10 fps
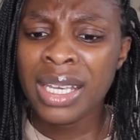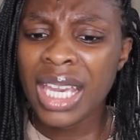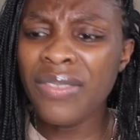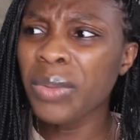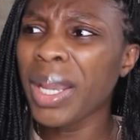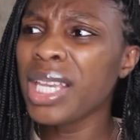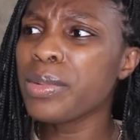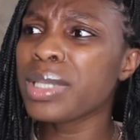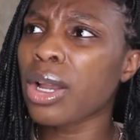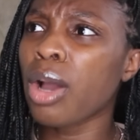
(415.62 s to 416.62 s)
Even the way he
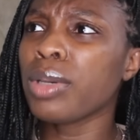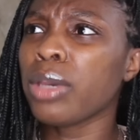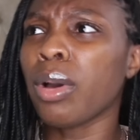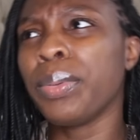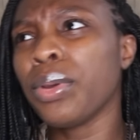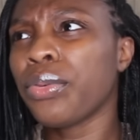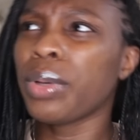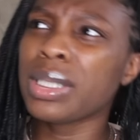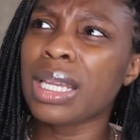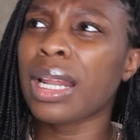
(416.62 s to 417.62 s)
was like, oh yeah, you're beautiful,
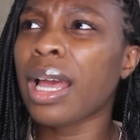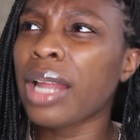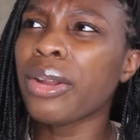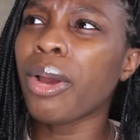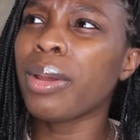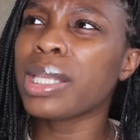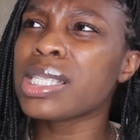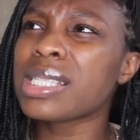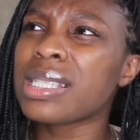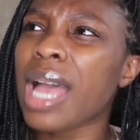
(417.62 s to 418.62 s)
internet. I don't
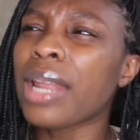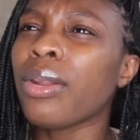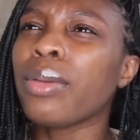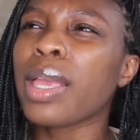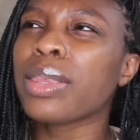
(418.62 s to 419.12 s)
know.